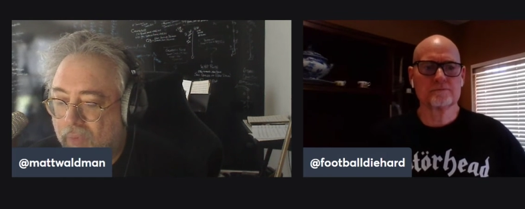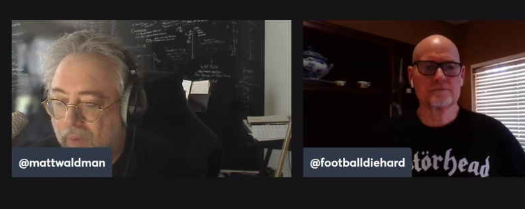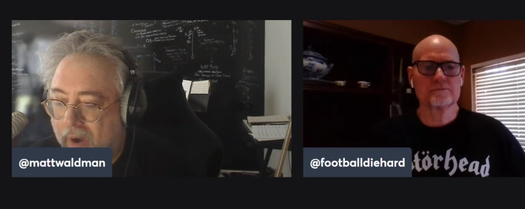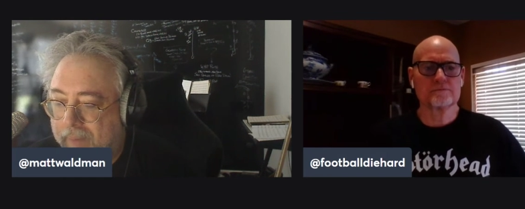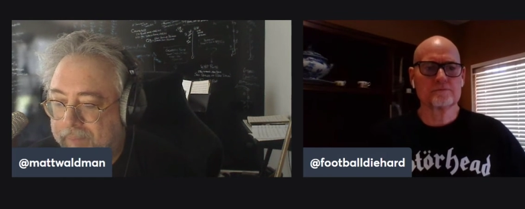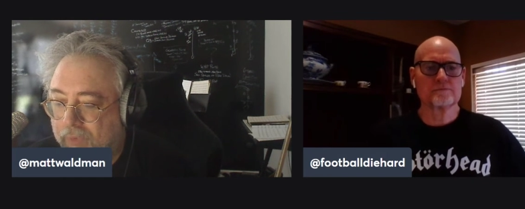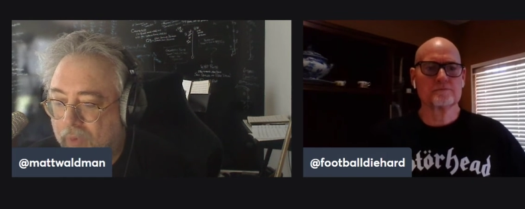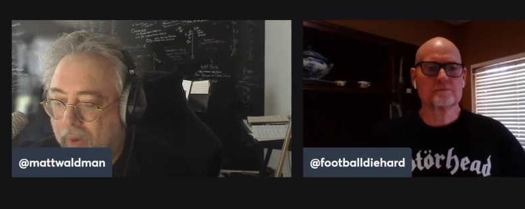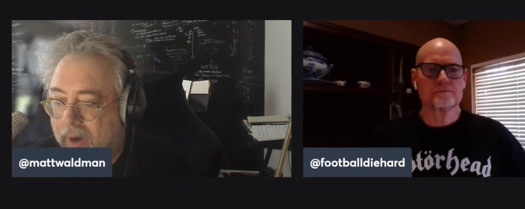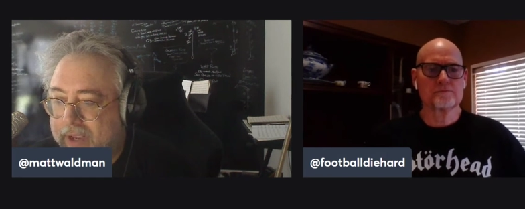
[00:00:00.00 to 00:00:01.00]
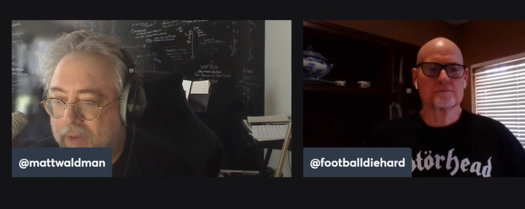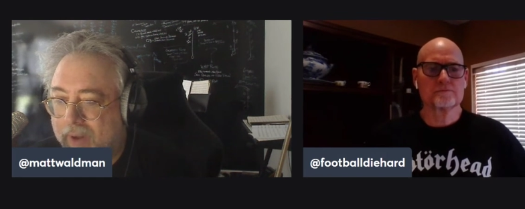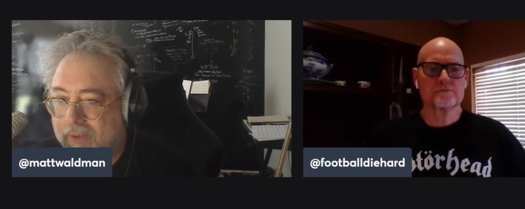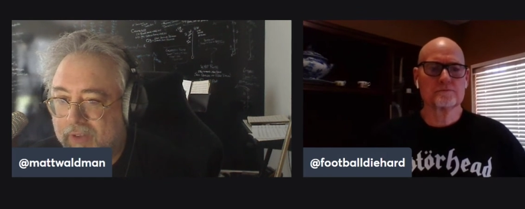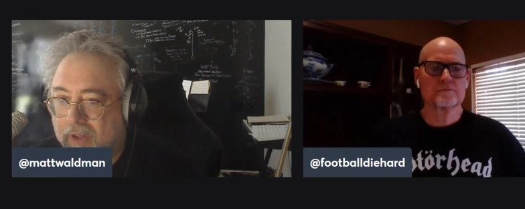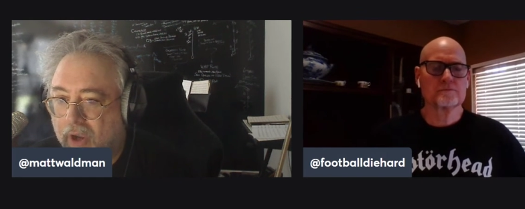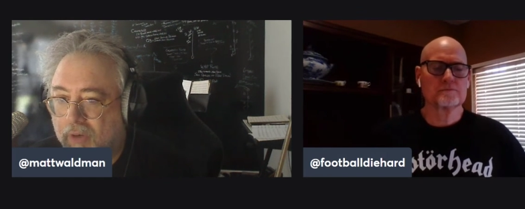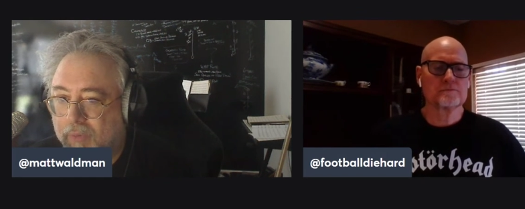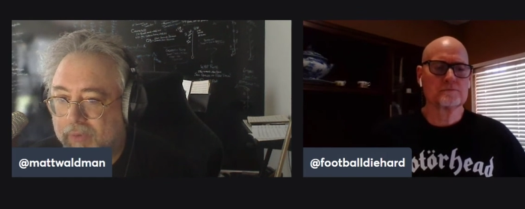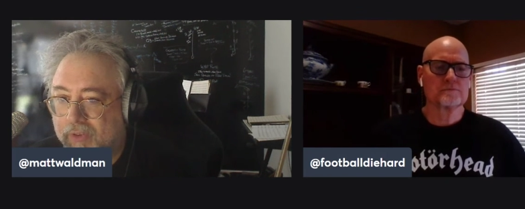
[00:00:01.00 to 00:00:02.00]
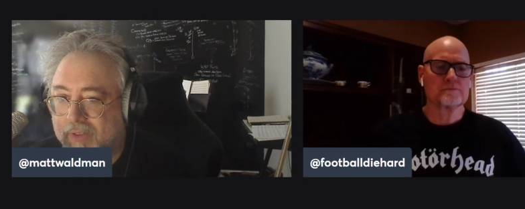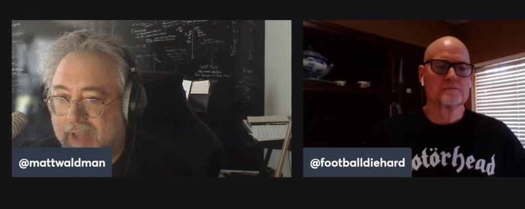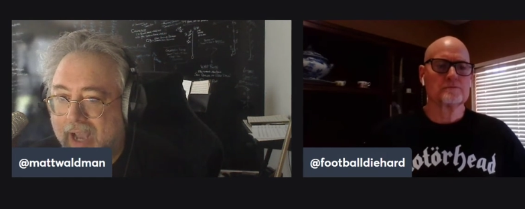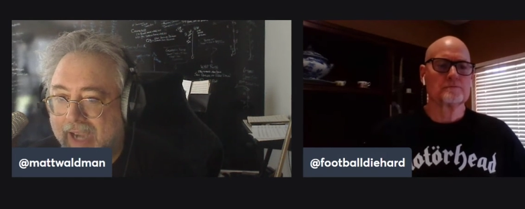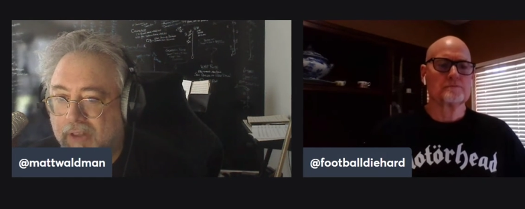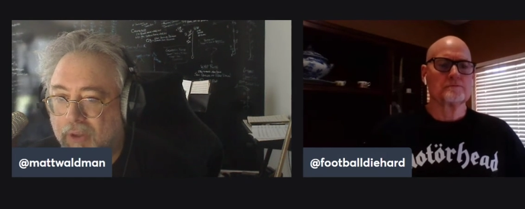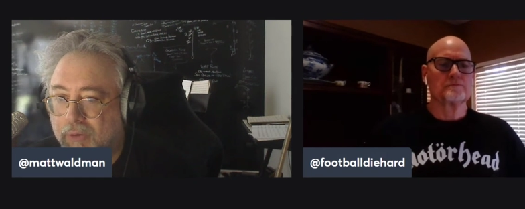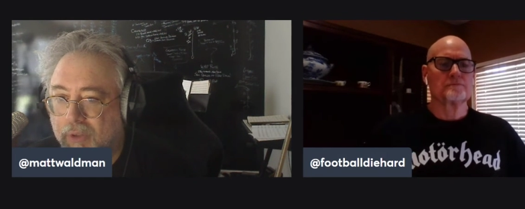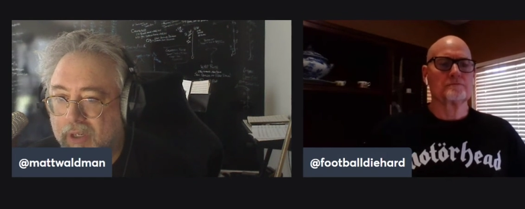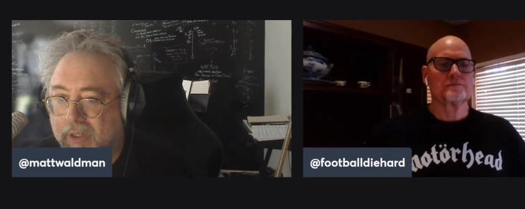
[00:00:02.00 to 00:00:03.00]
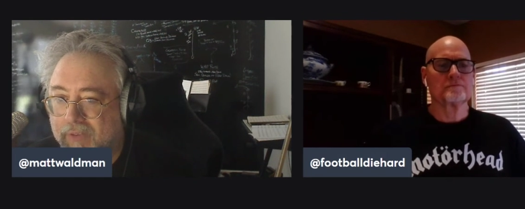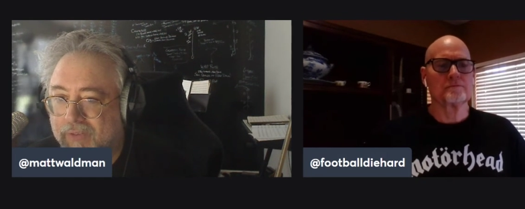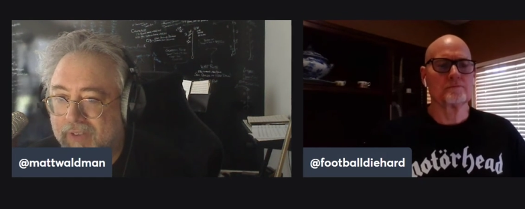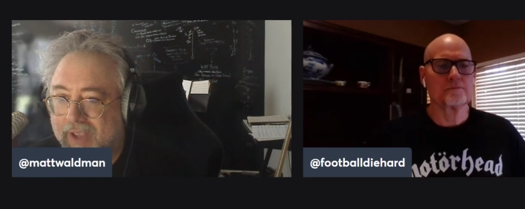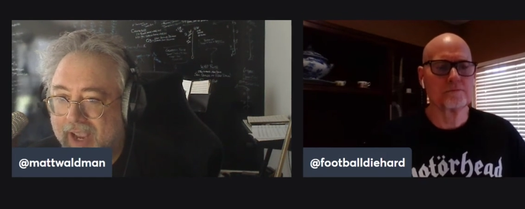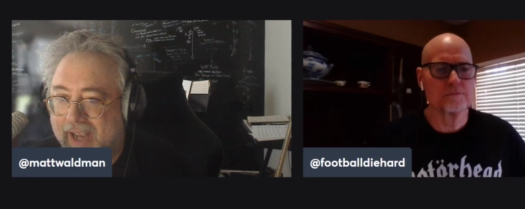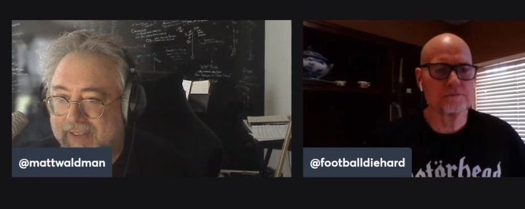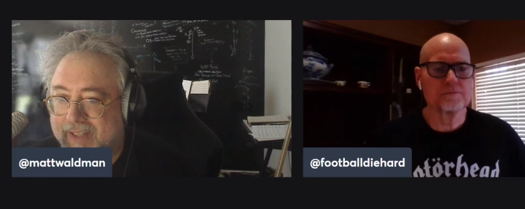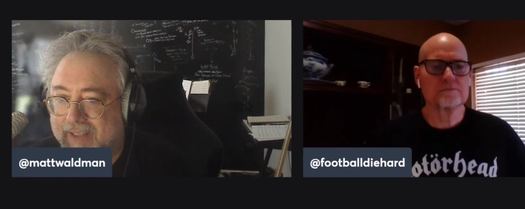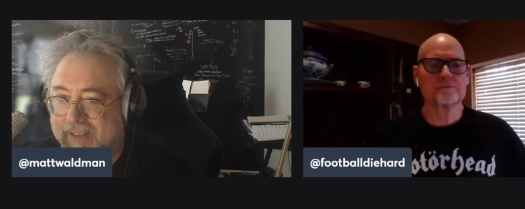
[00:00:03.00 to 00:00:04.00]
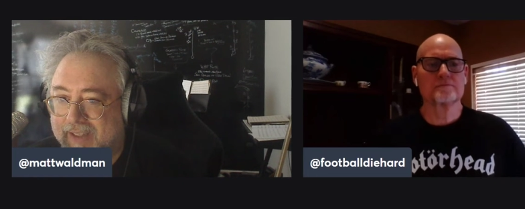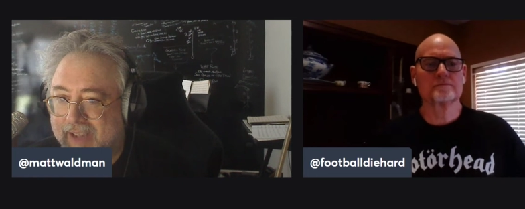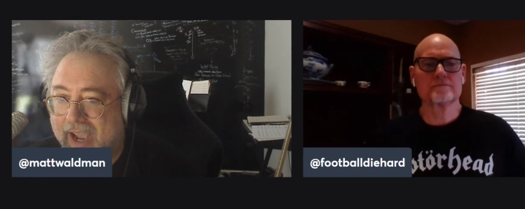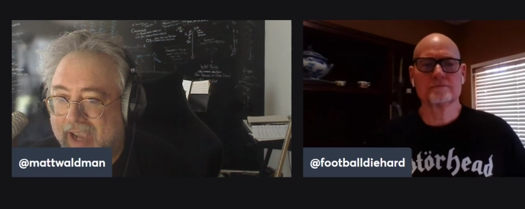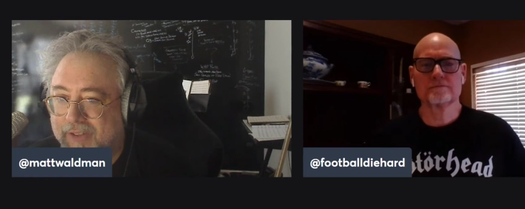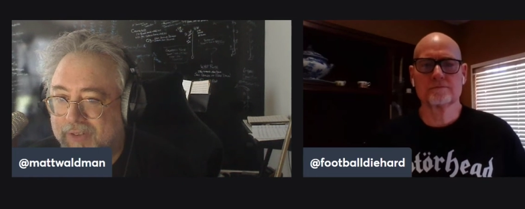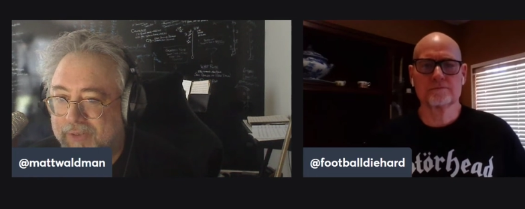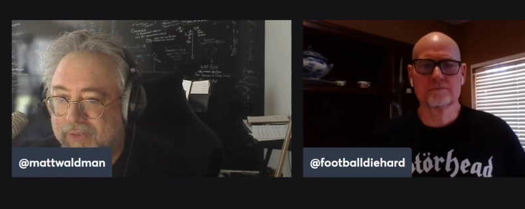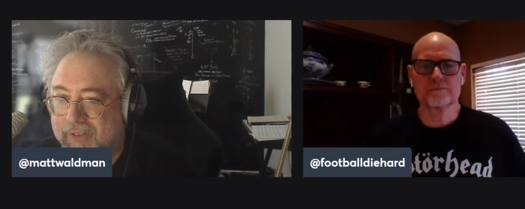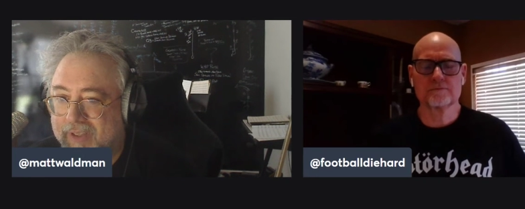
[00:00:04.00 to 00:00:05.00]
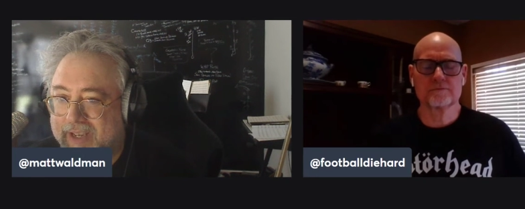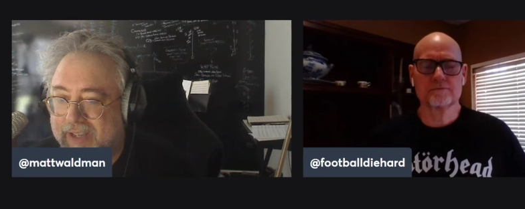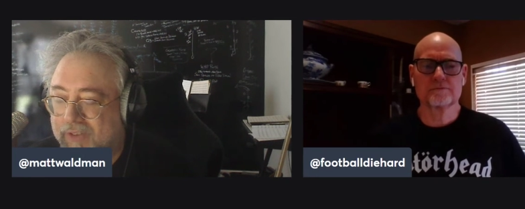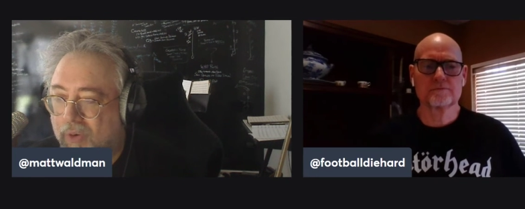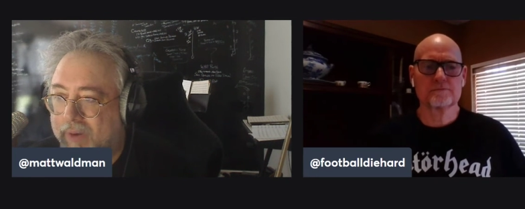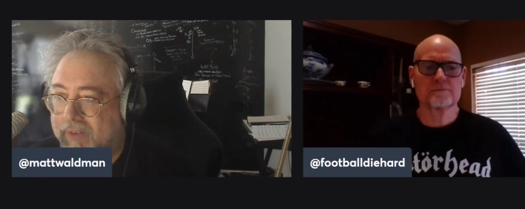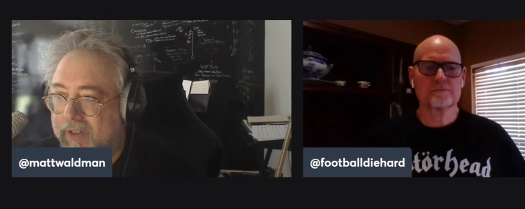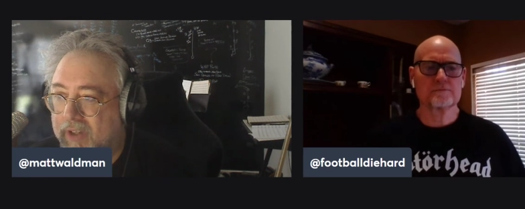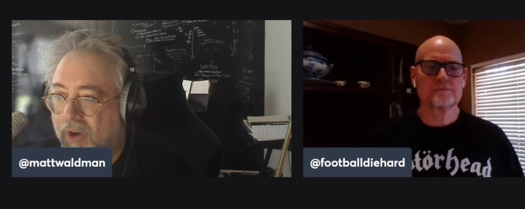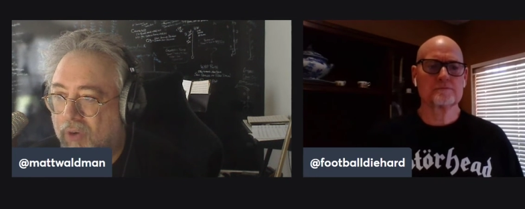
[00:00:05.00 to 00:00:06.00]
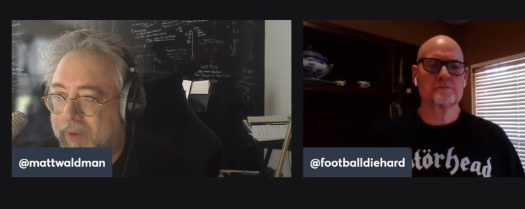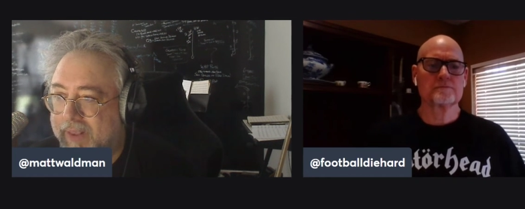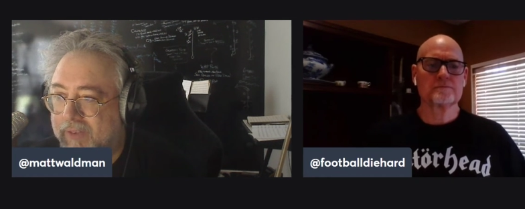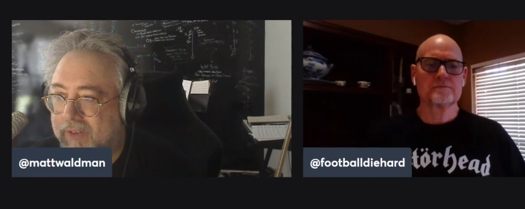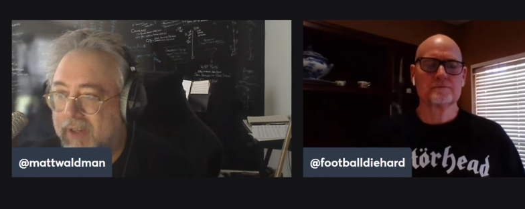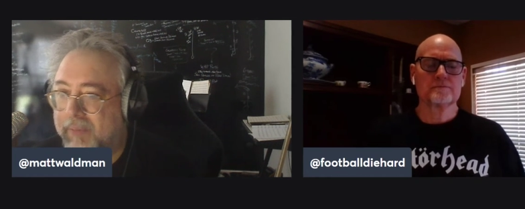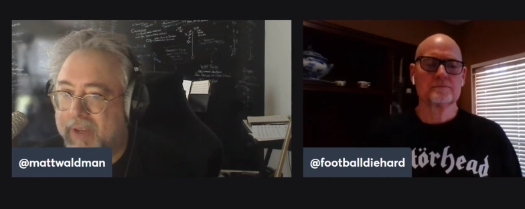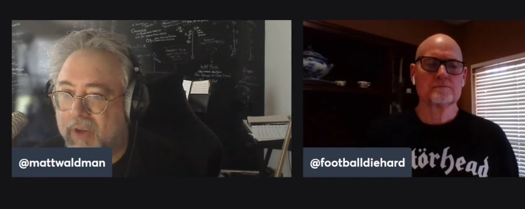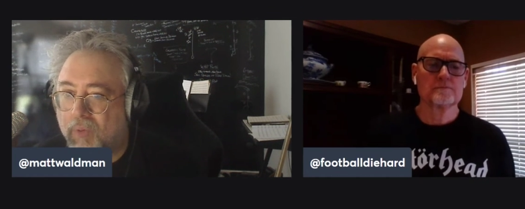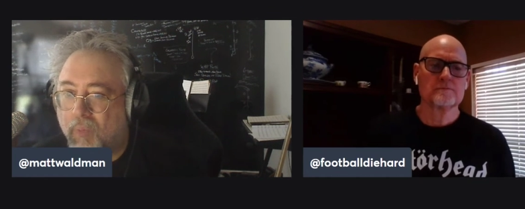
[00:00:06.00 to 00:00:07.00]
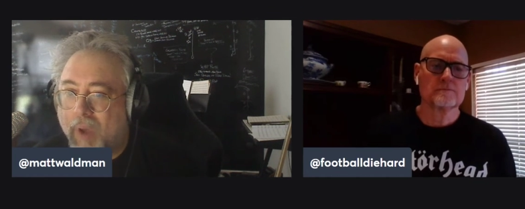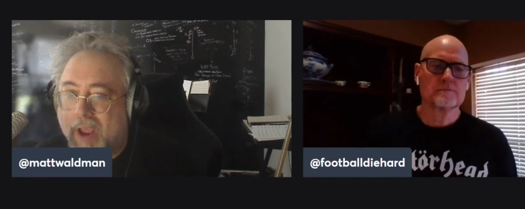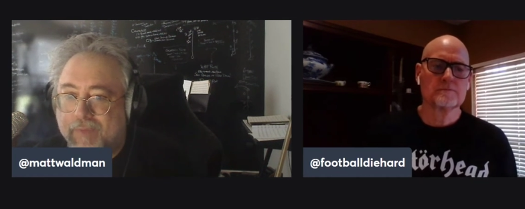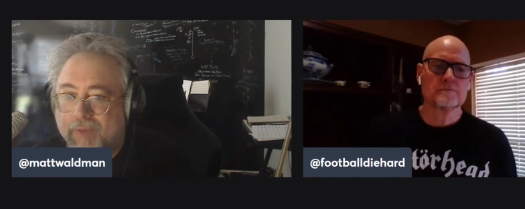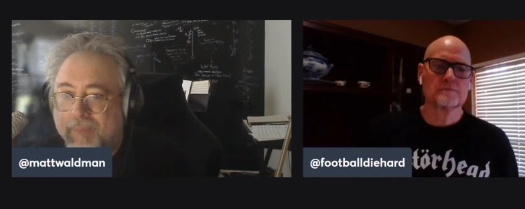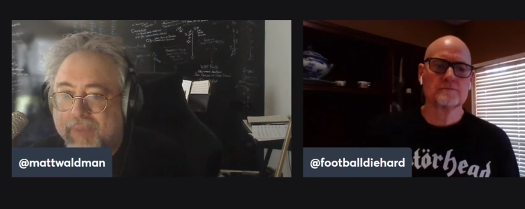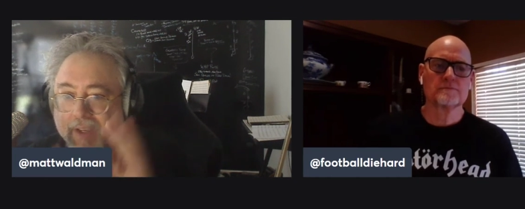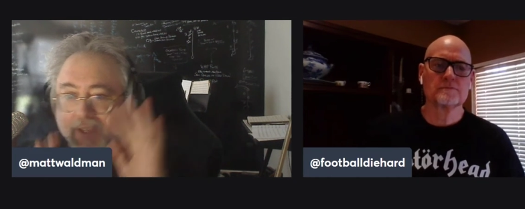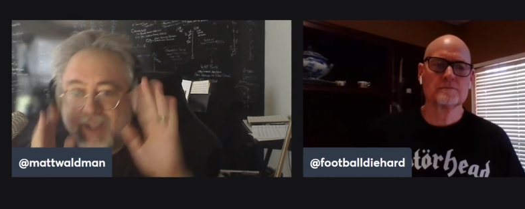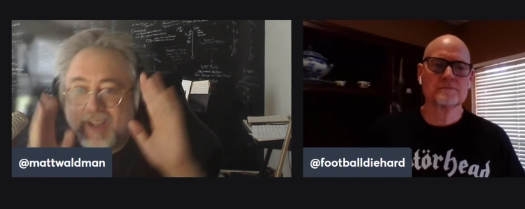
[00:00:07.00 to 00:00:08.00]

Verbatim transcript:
Speaker 1: um, where he wants to go with certain high-low looks, and that the guy who's he's going to go with is going to be away from the